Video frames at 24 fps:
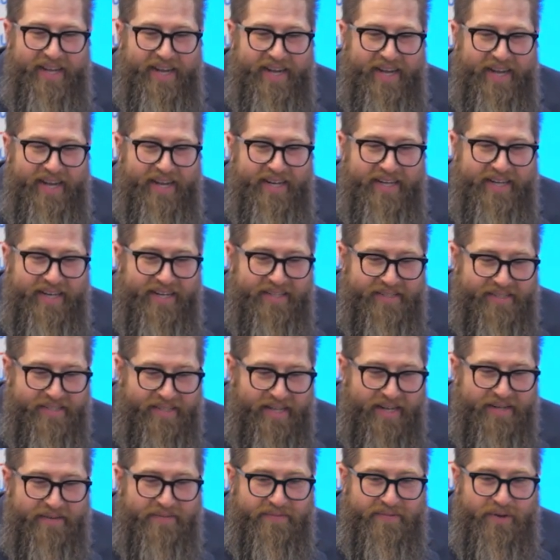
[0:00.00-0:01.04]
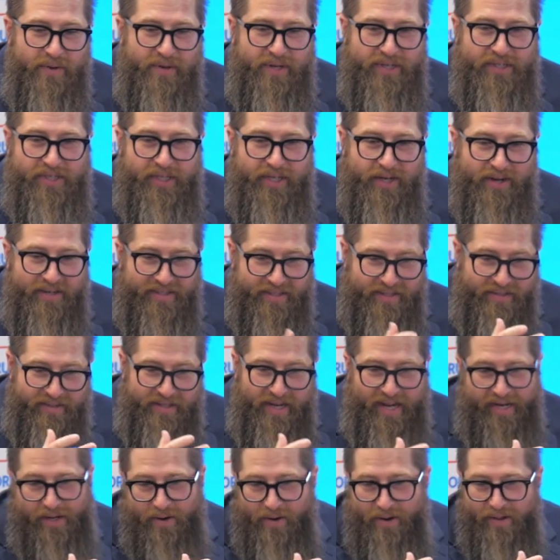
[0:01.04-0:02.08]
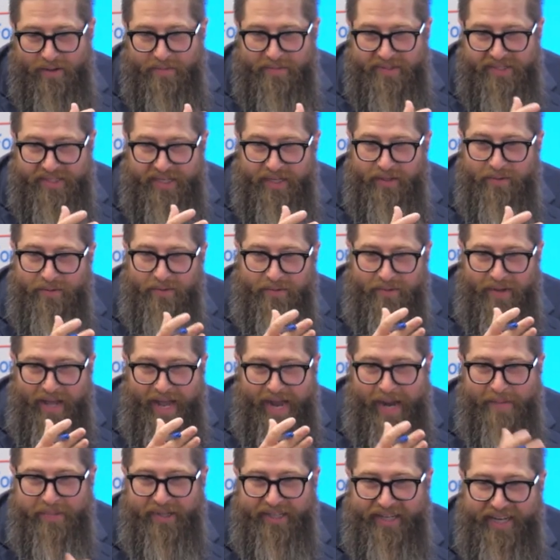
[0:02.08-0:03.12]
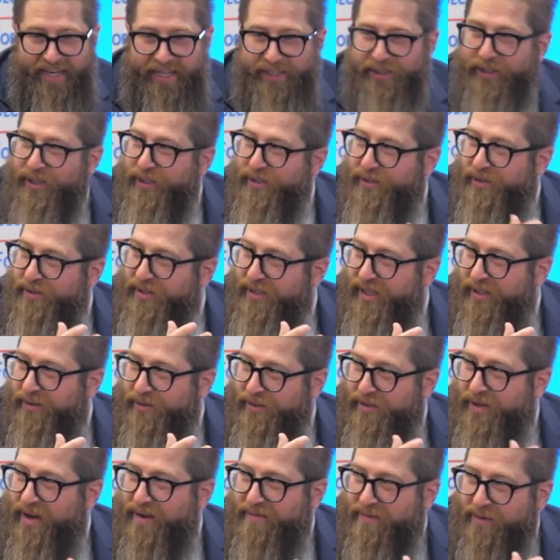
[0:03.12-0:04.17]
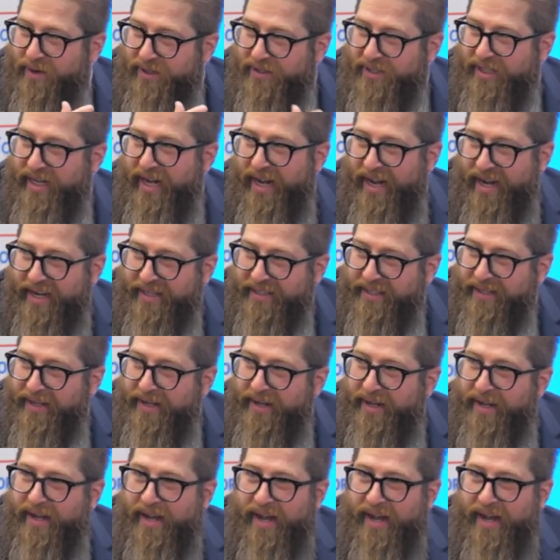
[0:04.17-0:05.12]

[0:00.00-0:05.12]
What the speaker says: and instead of focusing on, I call them single applications or single software stacks,